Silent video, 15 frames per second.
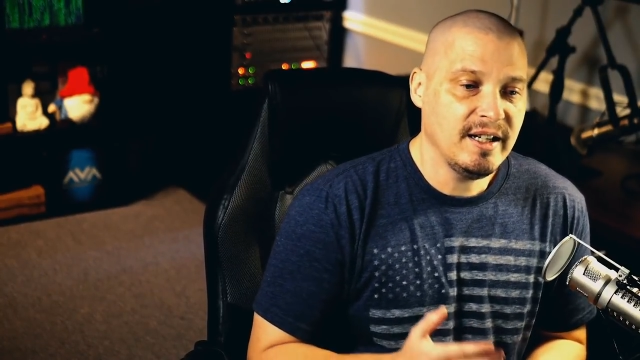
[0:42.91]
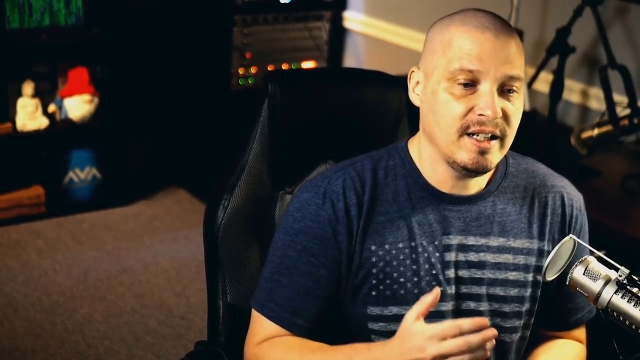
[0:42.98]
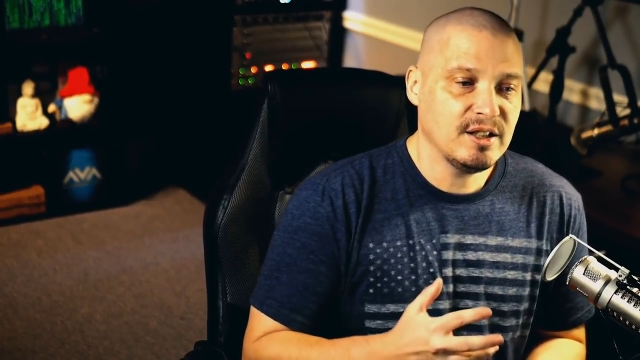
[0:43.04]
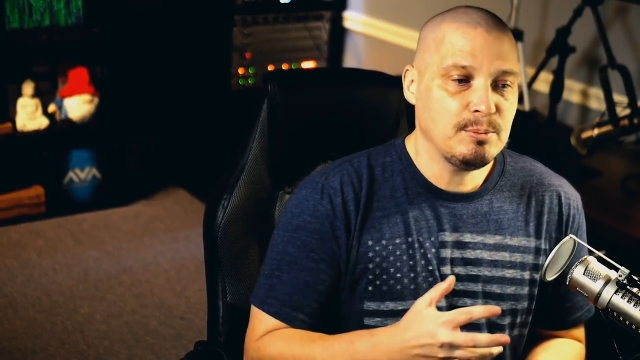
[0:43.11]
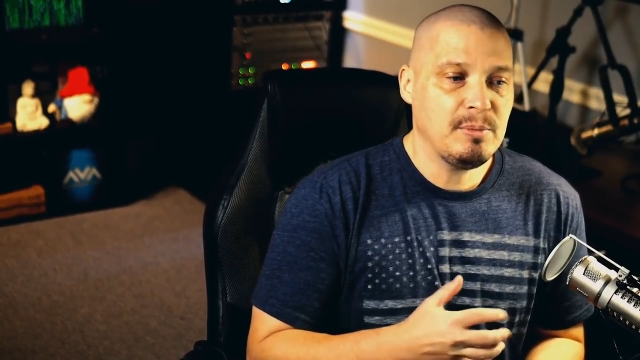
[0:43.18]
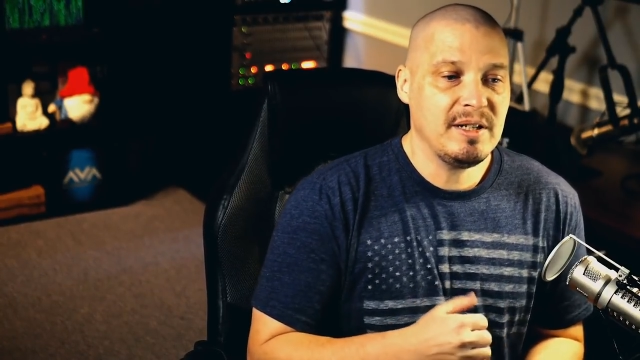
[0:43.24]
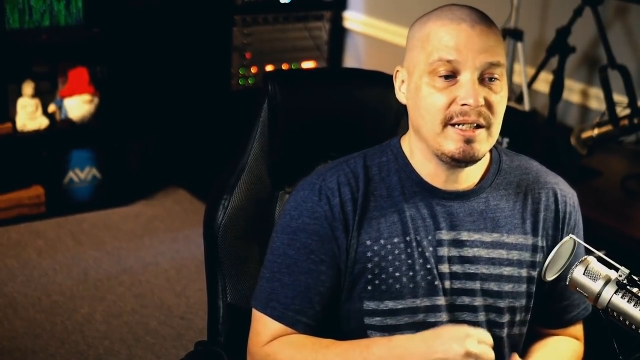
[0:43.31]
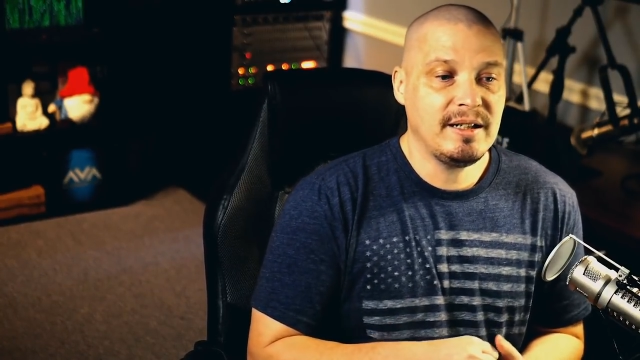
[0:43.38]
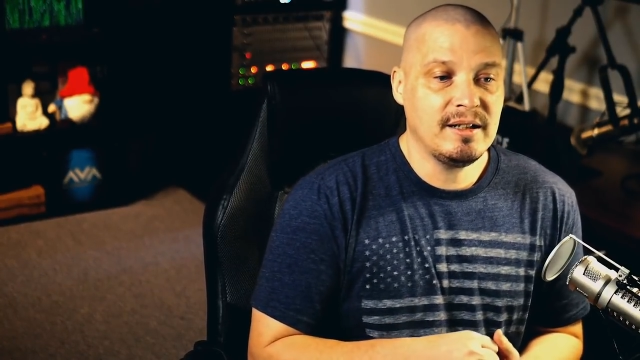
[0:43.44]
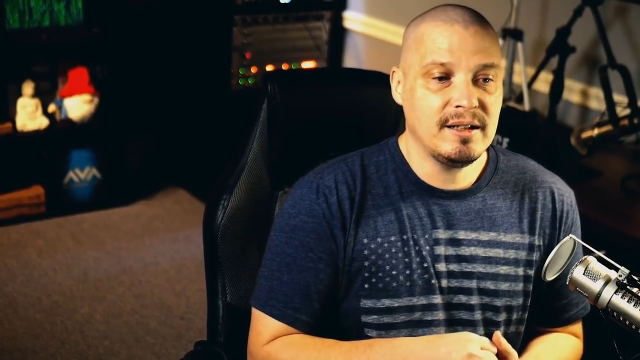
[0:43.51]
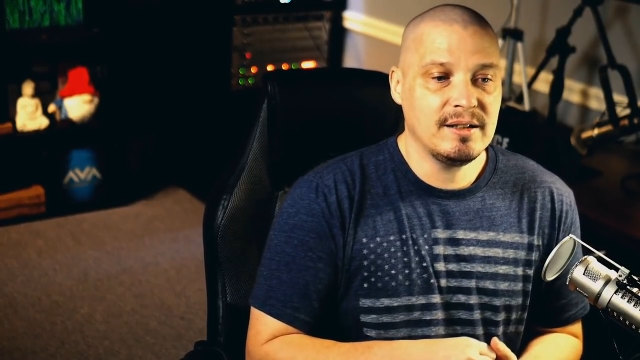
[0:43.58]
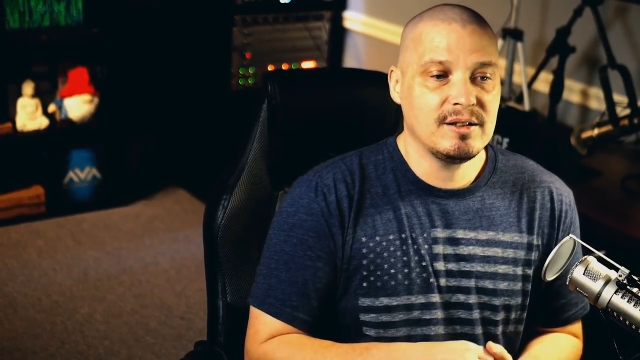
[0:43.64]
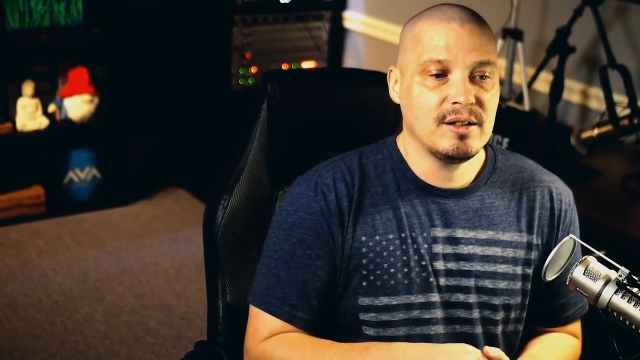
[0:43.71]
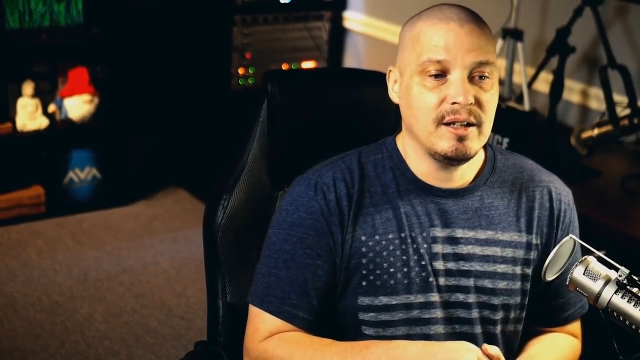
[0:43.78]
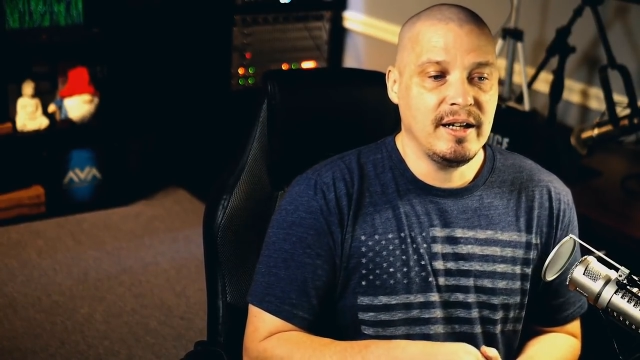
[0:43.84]
It's
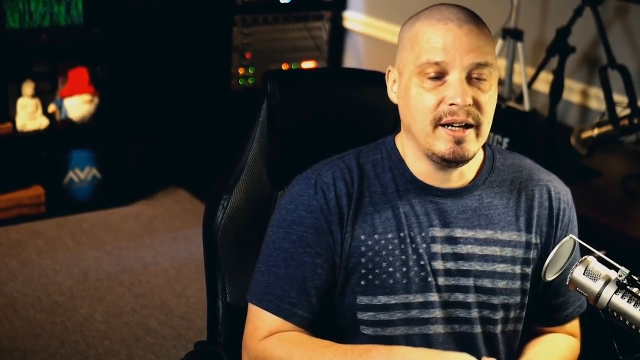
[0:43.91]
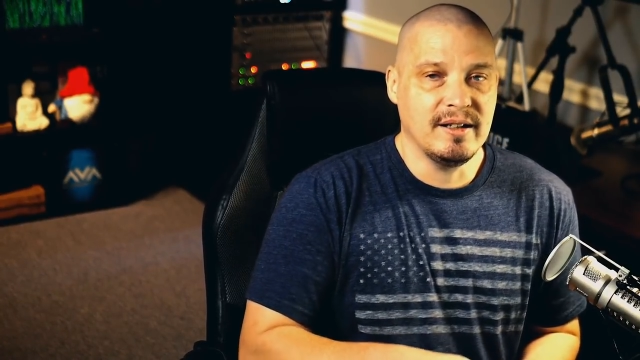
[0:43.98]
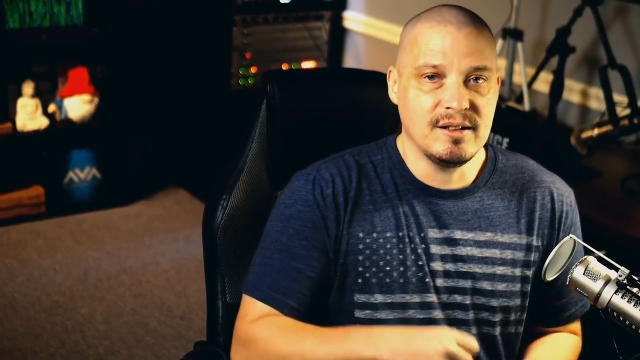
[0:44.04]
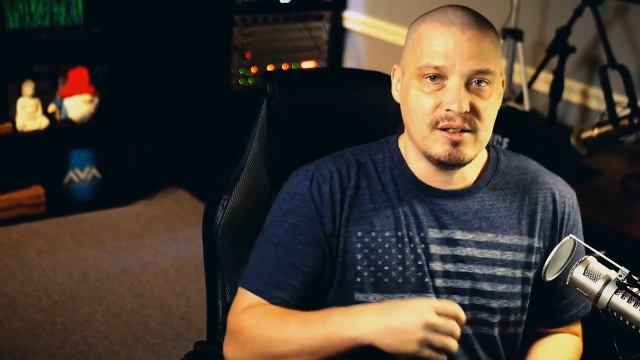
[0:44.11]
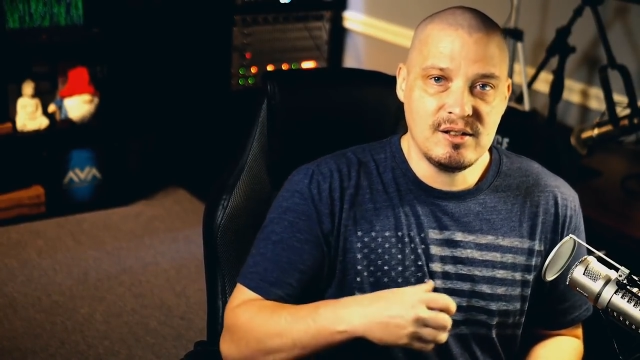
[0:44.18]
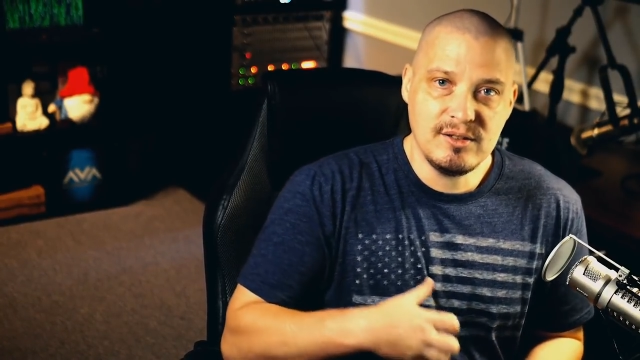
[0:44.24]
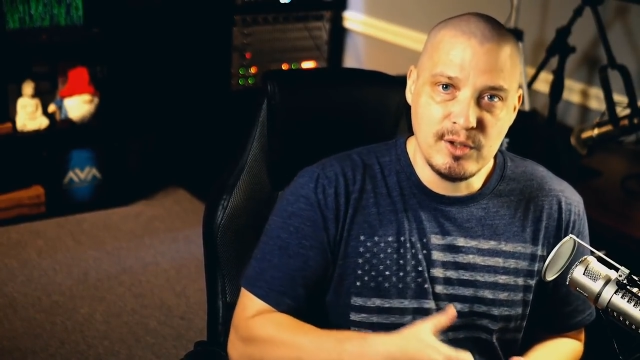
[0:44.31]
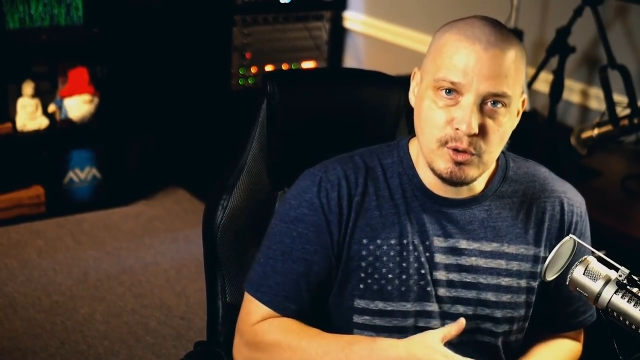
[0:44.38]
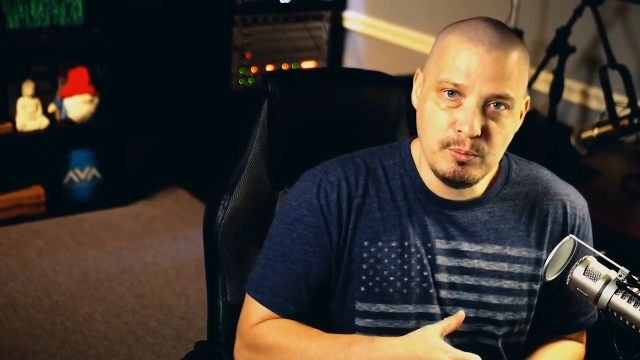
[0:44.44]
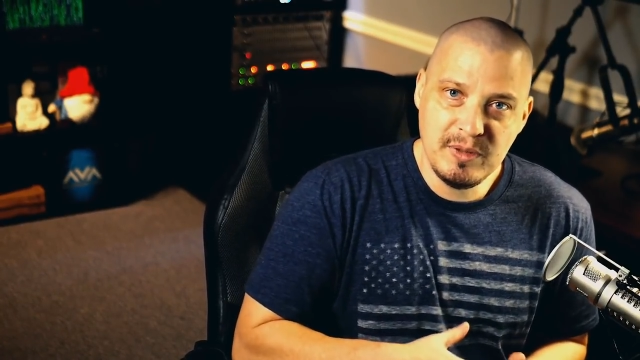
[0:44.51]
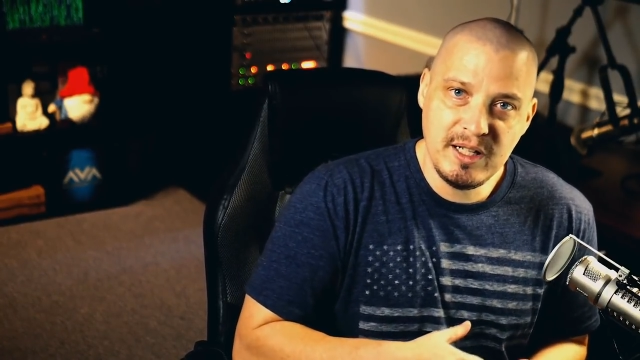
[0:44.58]
because in so